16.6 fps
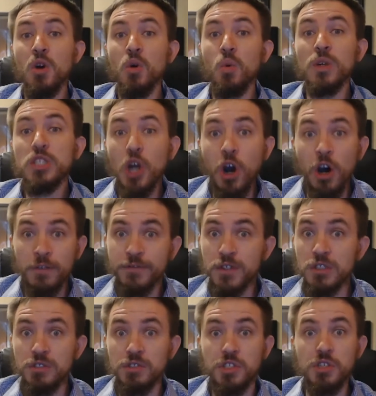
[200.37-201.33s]
which
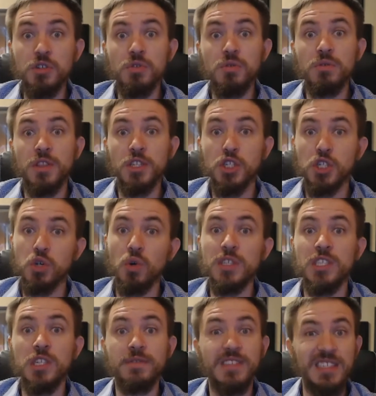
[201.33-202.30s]
offers you the
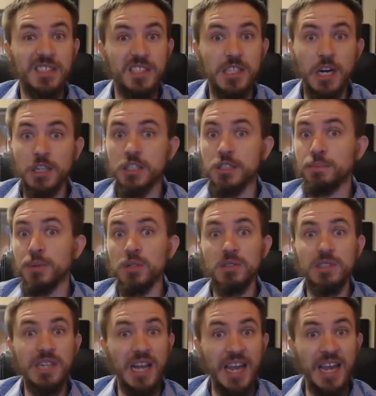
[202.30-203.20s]
choice of deductibles,